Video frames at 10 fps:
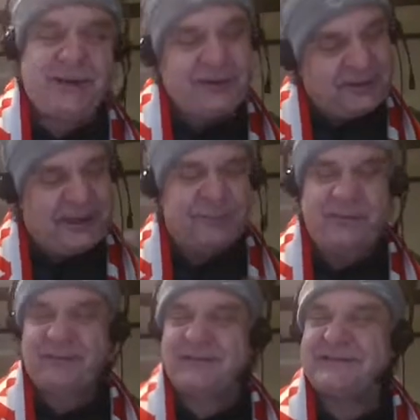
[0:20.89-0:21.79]
He'll help me
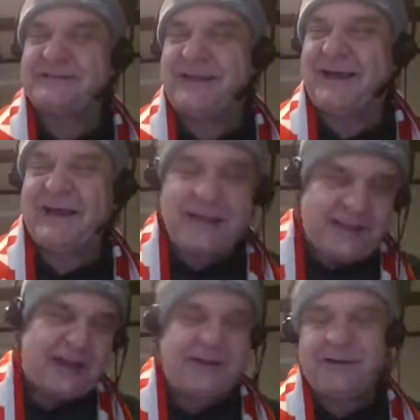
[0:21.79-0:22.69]
with this
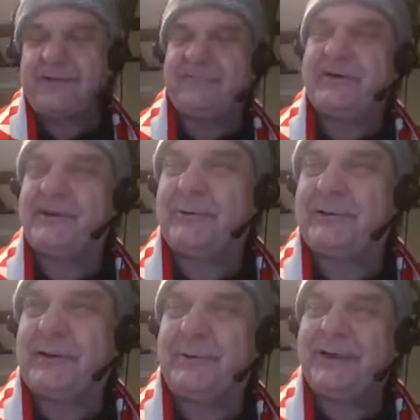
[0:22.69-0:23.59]
cut into the video a
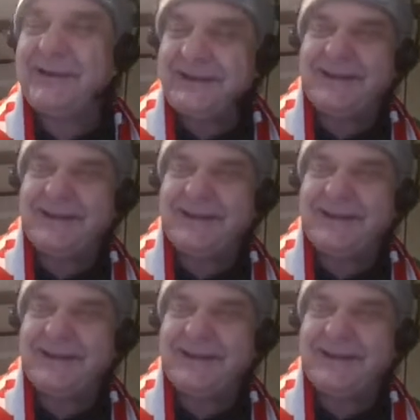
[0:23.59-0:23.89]
little bit.